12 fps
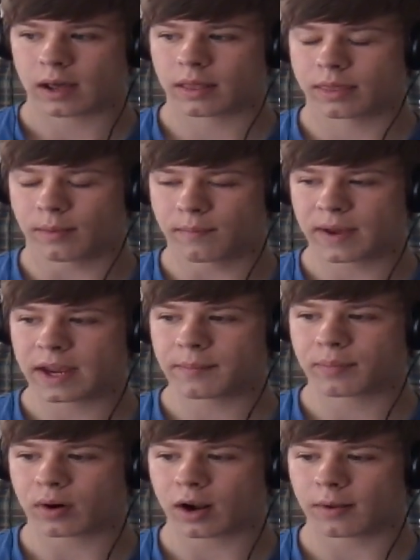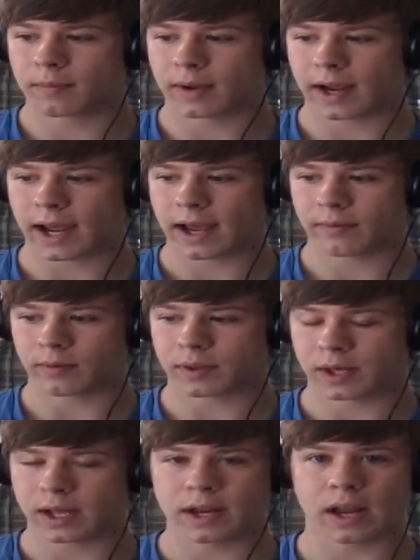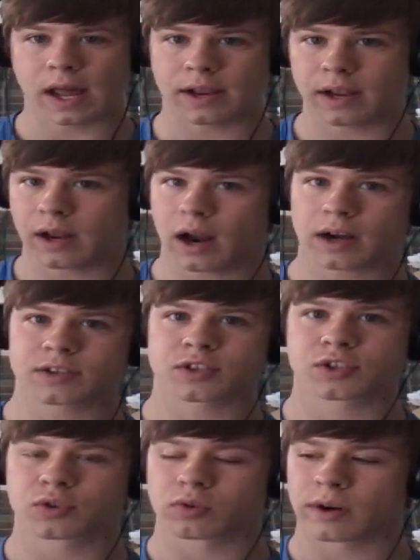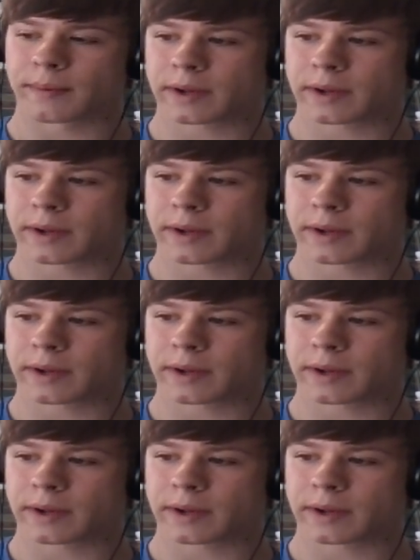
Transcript: The main problem I have with it, and not its story,